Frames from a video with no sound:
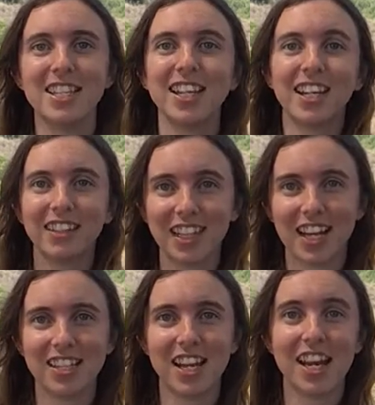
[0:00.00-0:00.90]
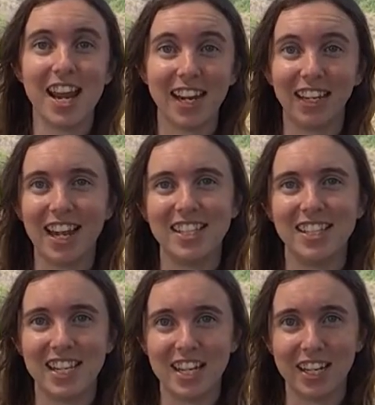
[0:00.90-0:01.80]
to collect and analyze
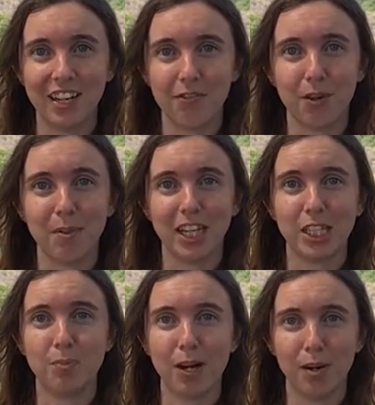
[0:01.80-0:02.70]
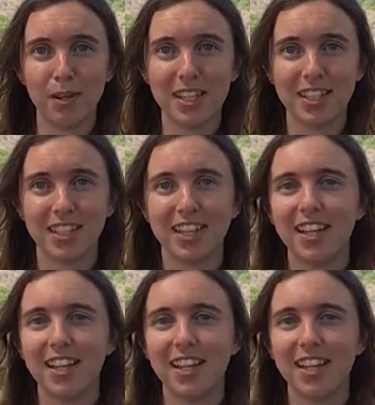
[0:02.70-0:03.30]
data from an experiment